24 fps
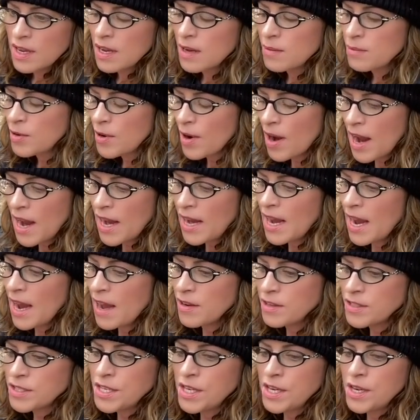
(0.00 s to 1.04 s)
I'm crying
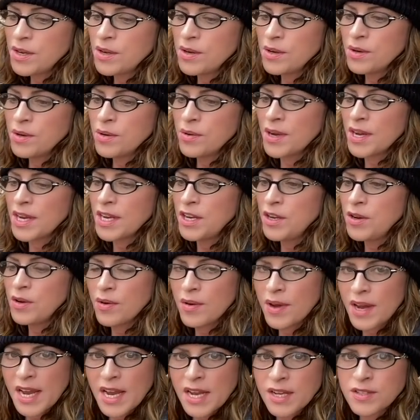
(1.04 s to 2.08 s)
out to you and you
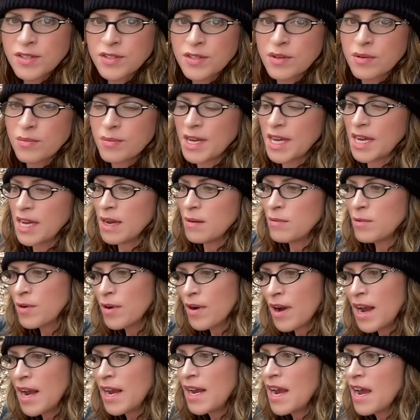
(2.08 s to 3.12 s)
don't answer me. I'm
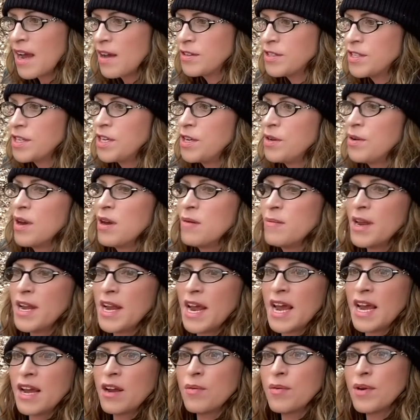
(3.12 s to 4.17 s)
crying out to you, I'm in
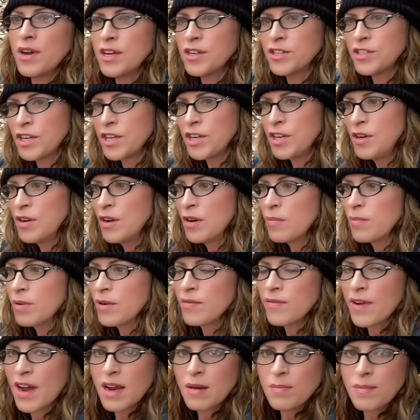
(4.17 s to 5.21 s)
anguish, and you don't
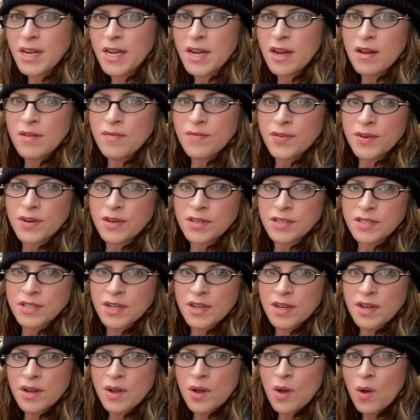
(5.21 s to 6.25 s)
provide me comfort.
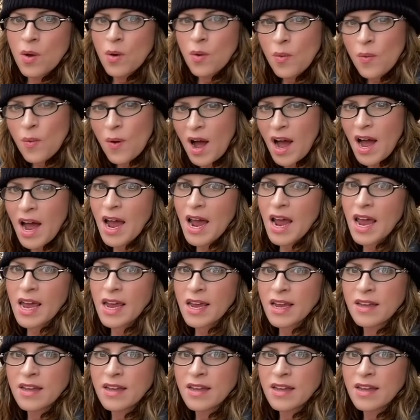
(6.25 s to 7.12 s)
Why?